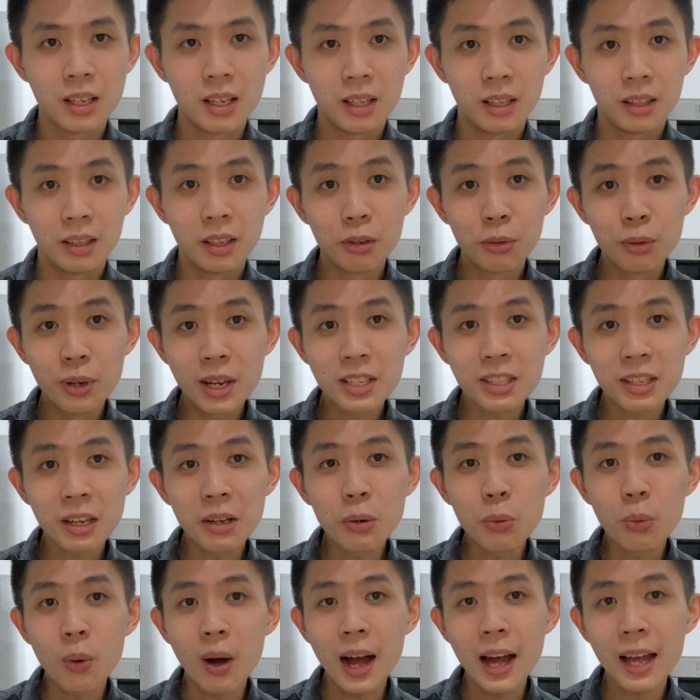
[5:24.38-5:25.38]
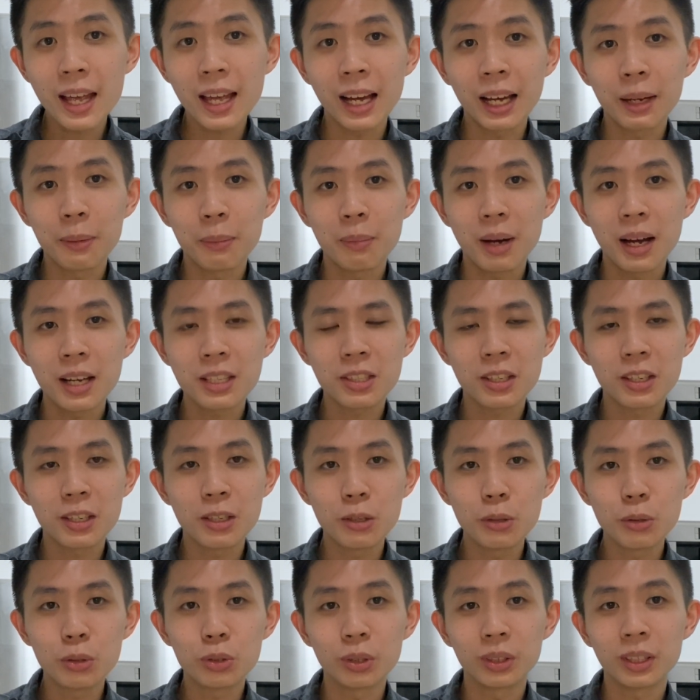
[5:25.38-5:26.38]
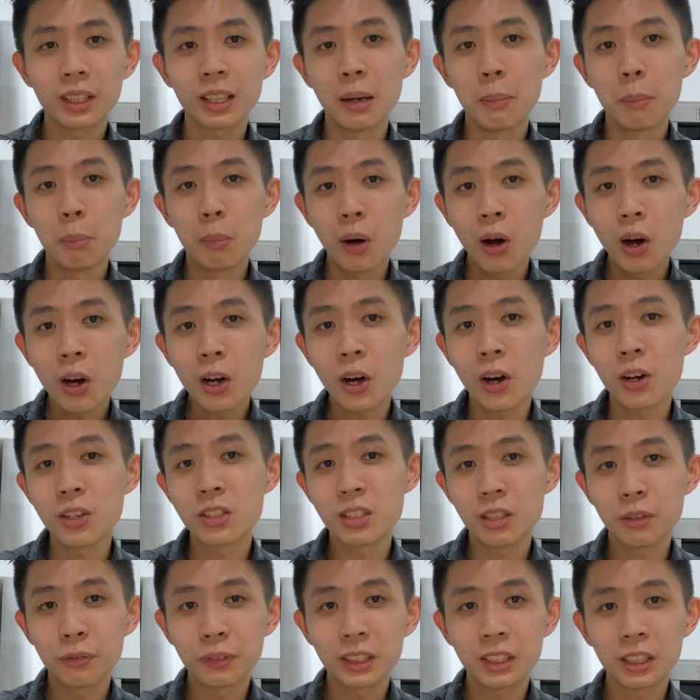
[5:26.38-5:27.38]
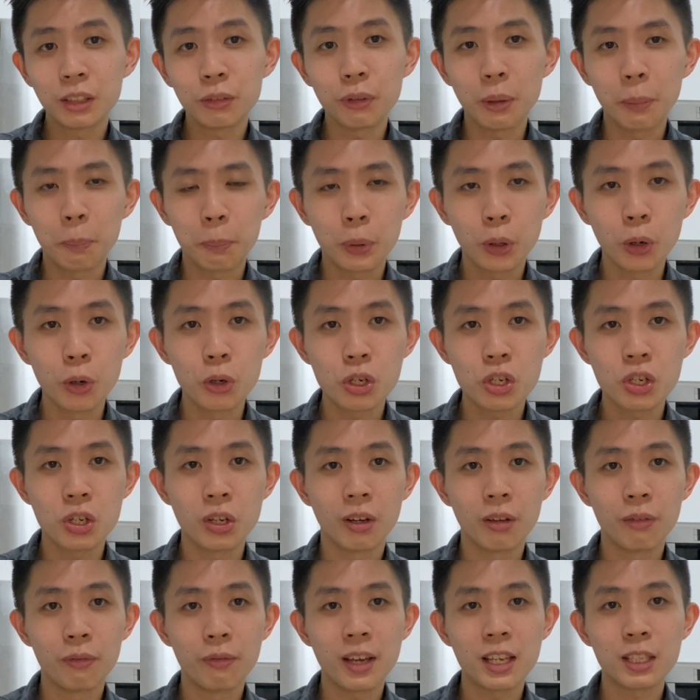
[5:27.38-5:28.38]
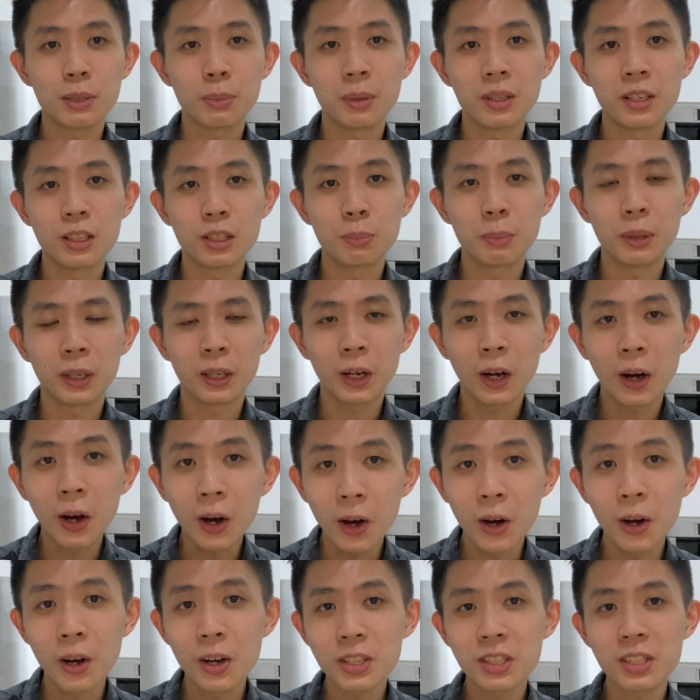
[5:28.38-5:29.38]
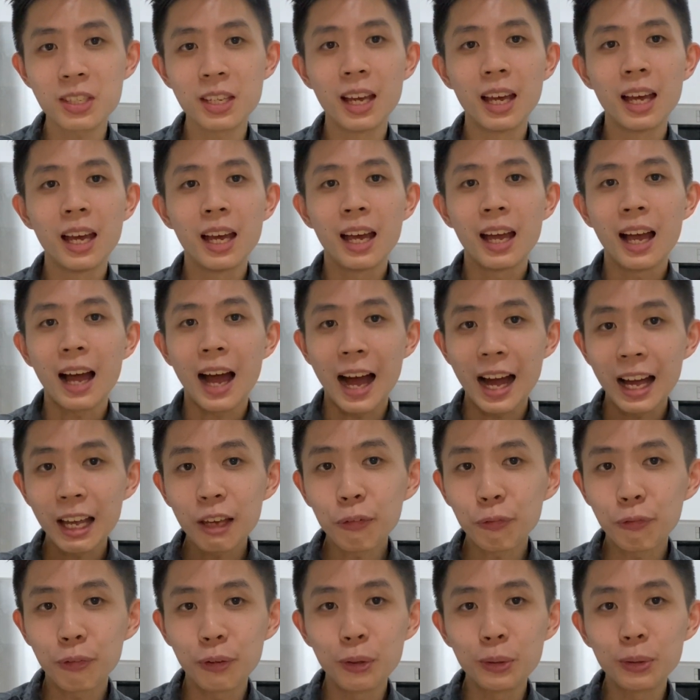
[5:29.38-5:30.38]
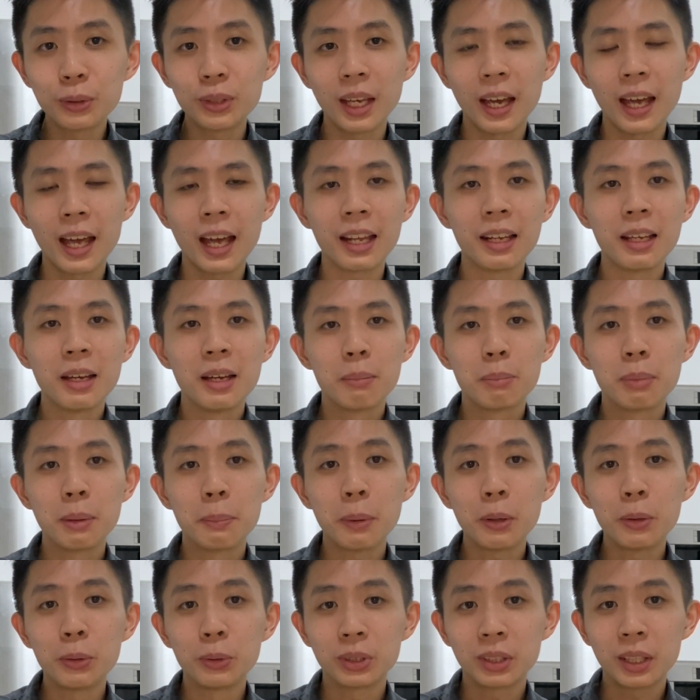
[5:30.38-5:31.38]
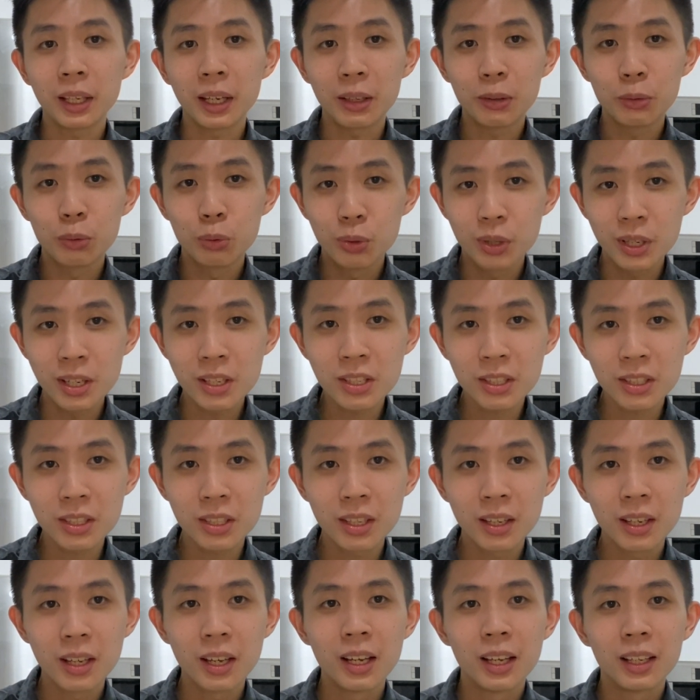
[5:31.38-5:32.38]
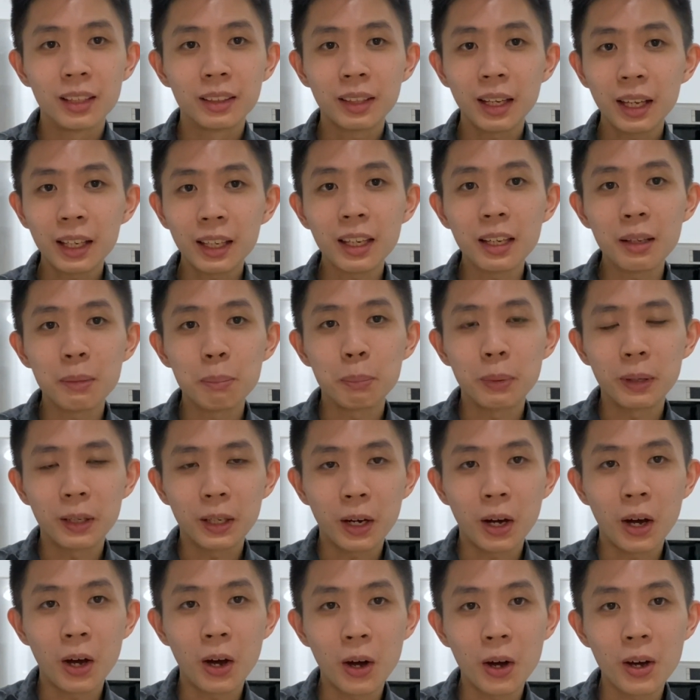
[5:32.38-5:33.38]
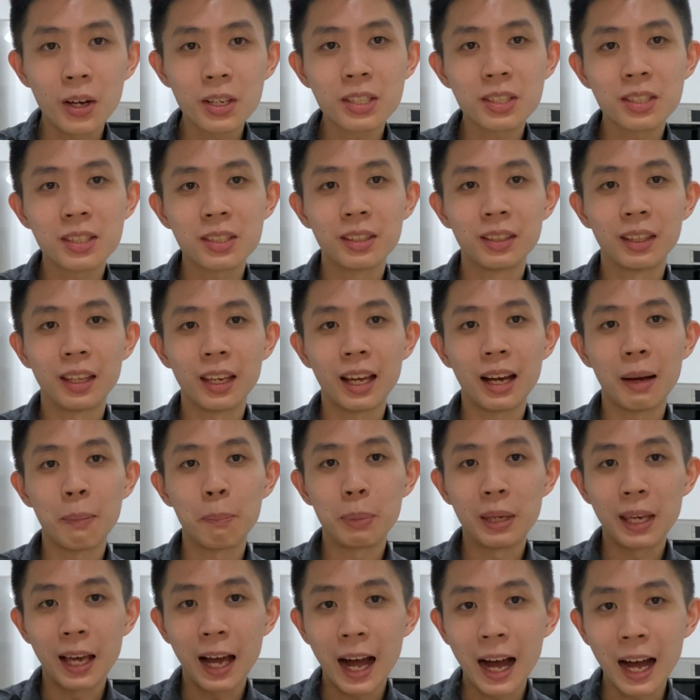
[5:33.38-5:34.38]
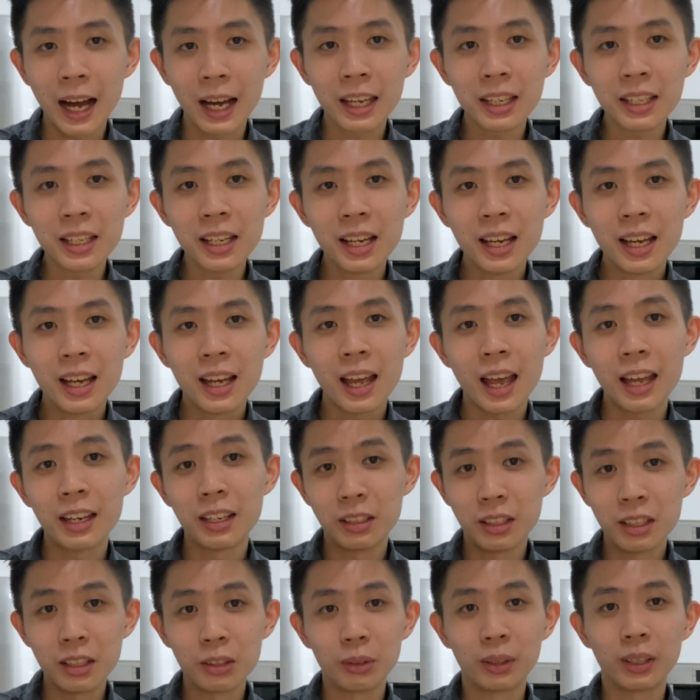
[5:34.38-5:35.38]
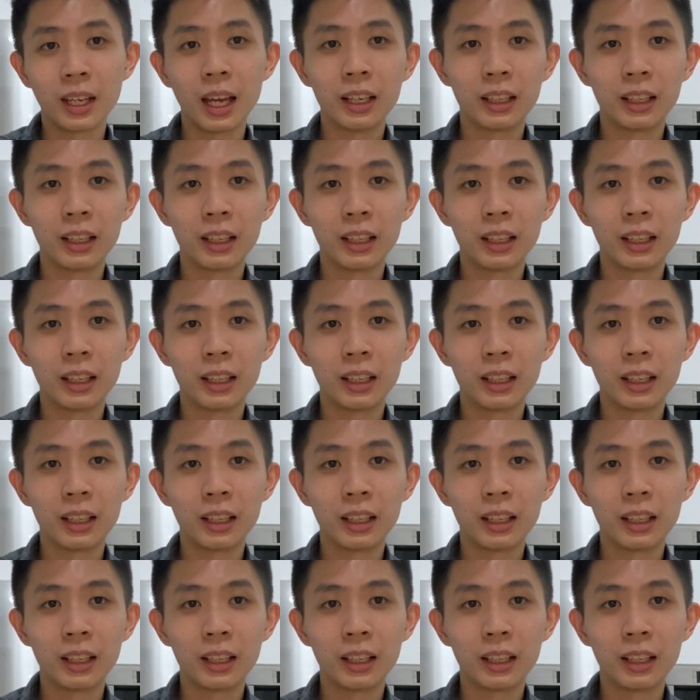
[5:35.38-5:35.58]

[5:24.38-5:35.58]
The reason why I'm asking you to take a more conservative approach to your investment is because I feel that people who take risks take it because they are behind and they need to get